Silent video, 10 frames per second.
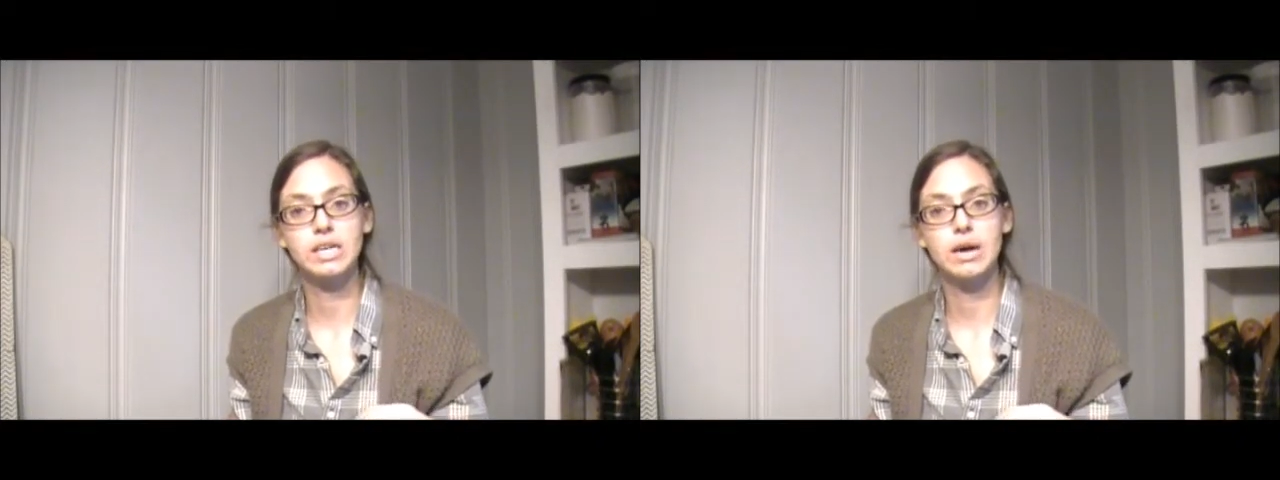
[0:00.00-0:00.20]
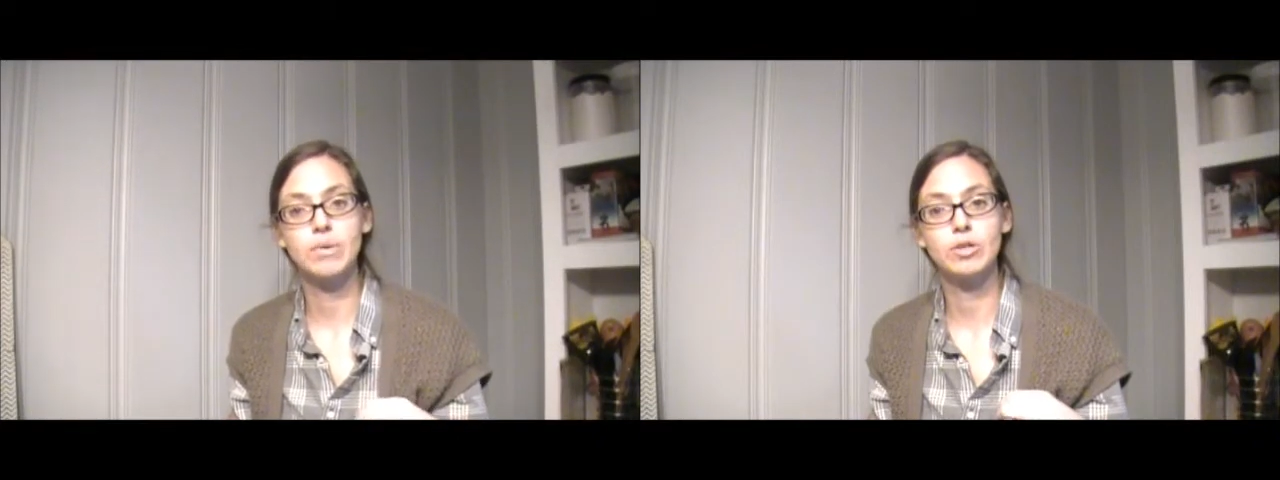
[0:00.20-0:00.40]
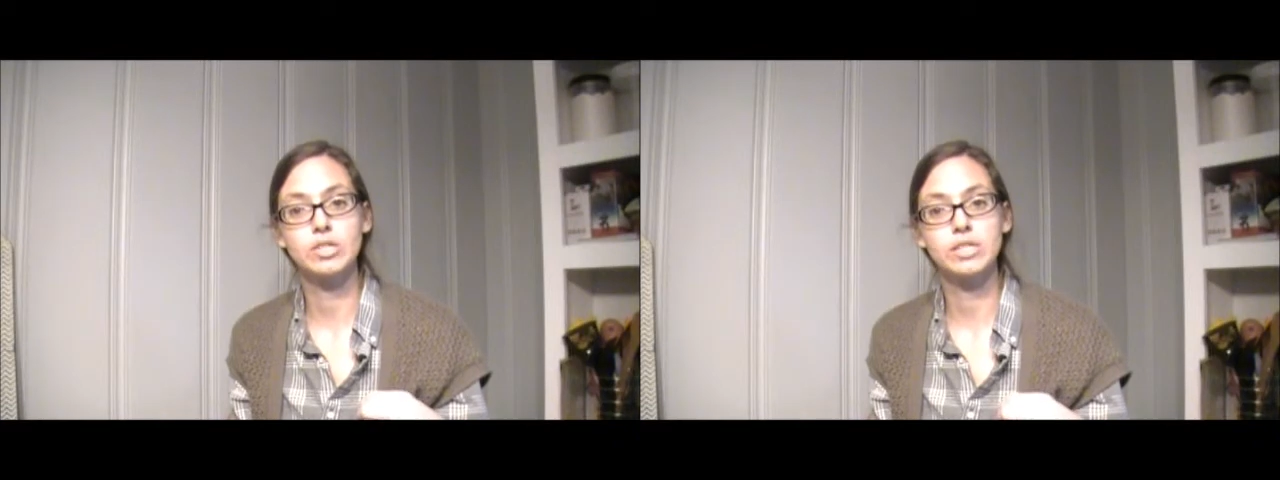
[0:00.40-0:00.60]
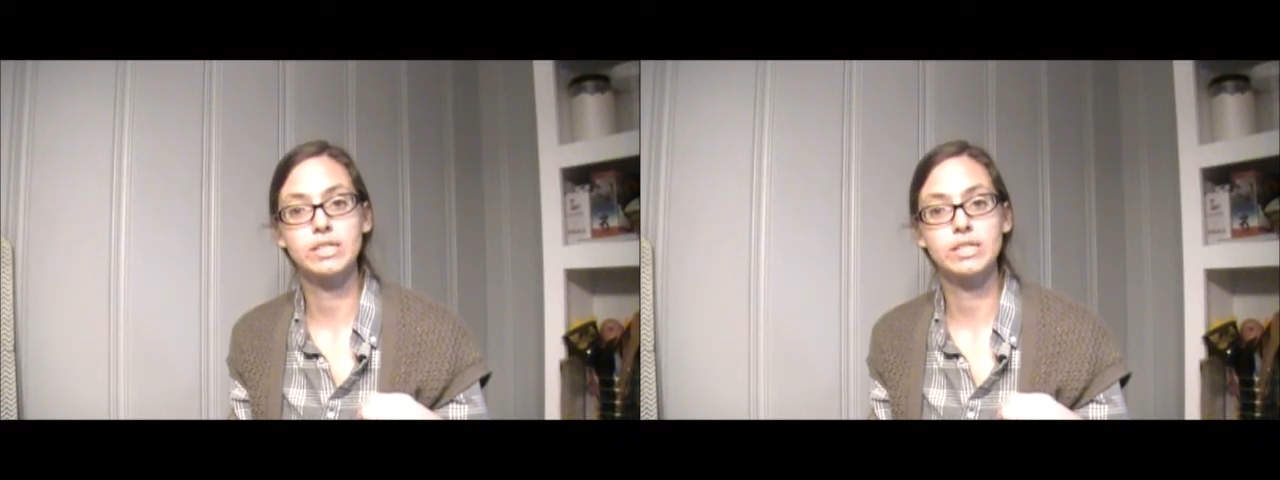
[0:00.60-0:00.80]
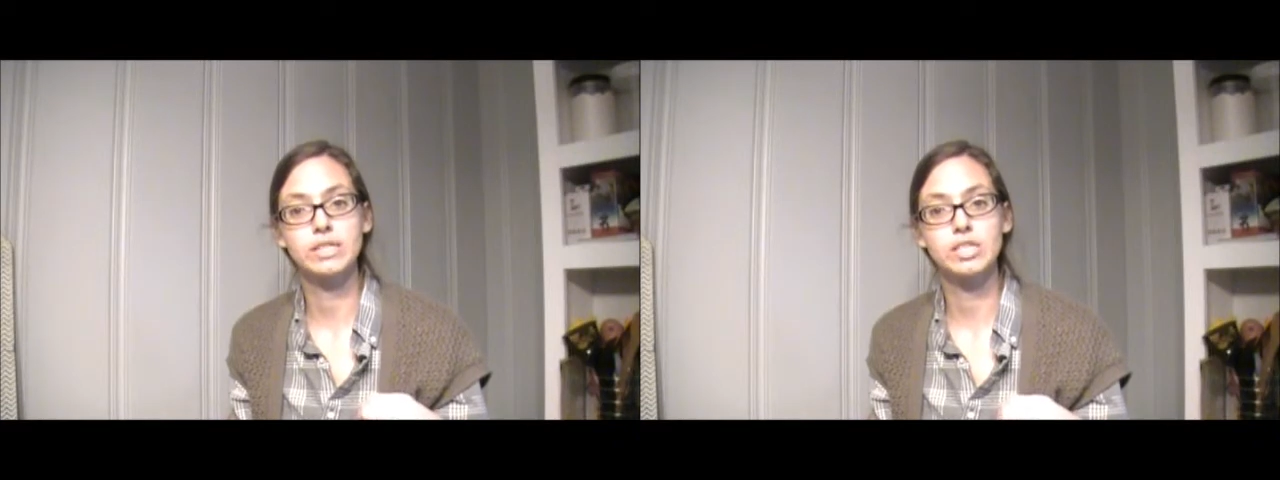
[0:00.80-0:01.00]
emotionally
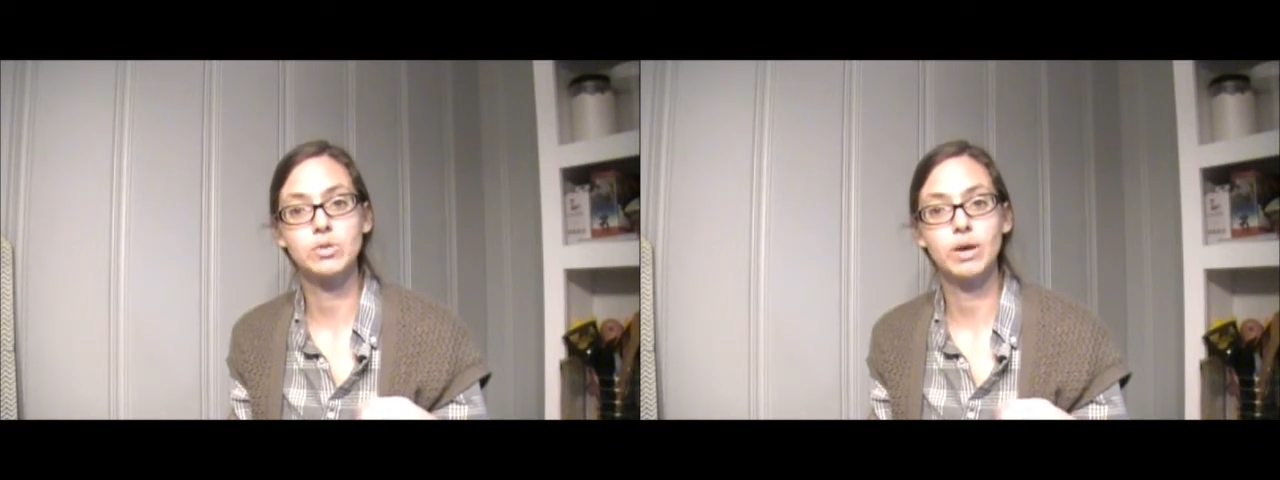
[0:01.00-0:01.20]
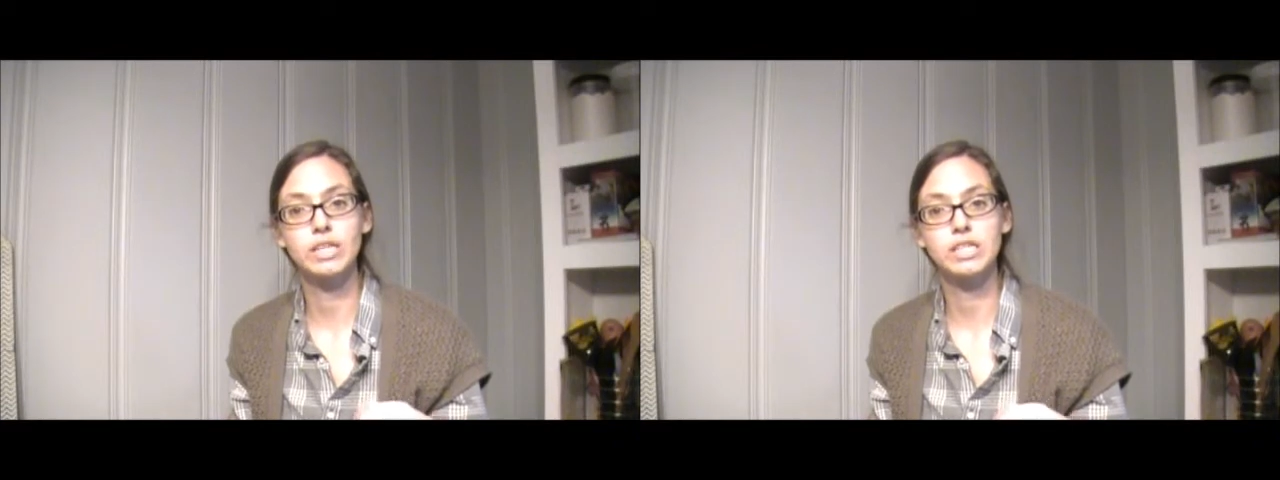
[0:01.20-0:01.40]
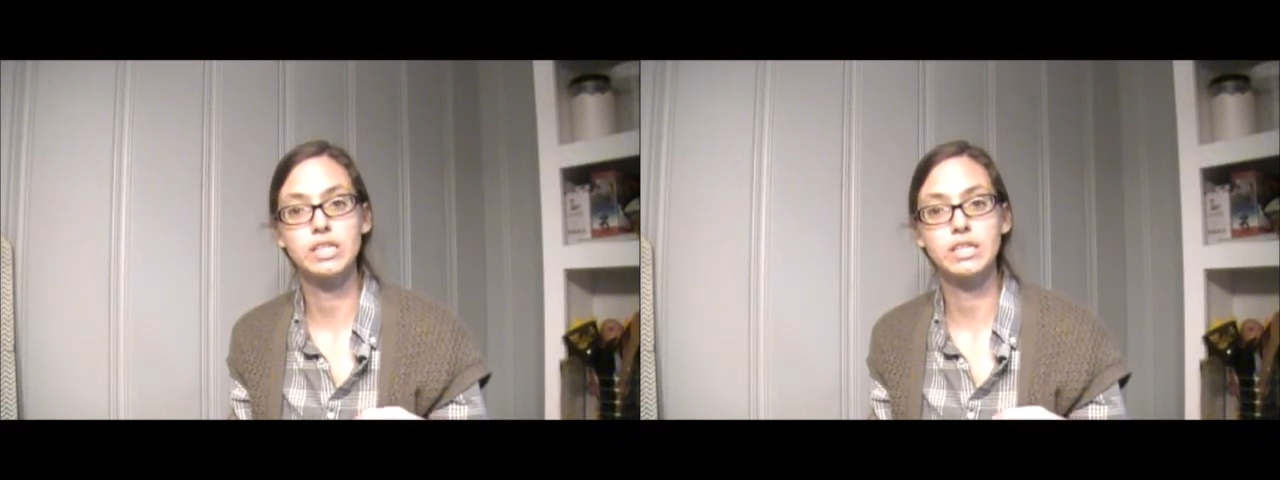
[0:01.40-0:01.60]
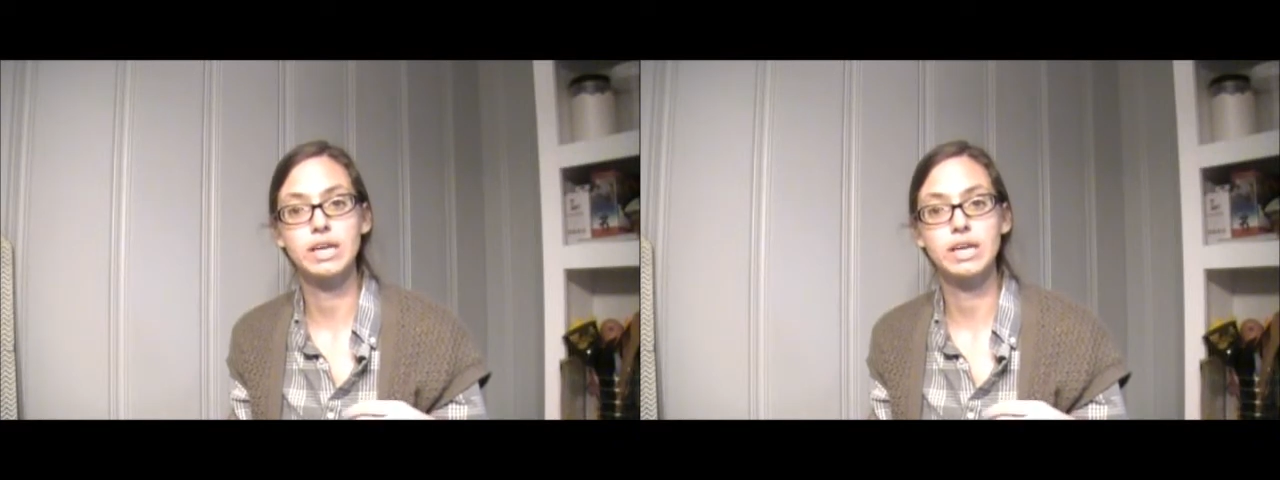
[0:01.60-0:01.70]
in the situation,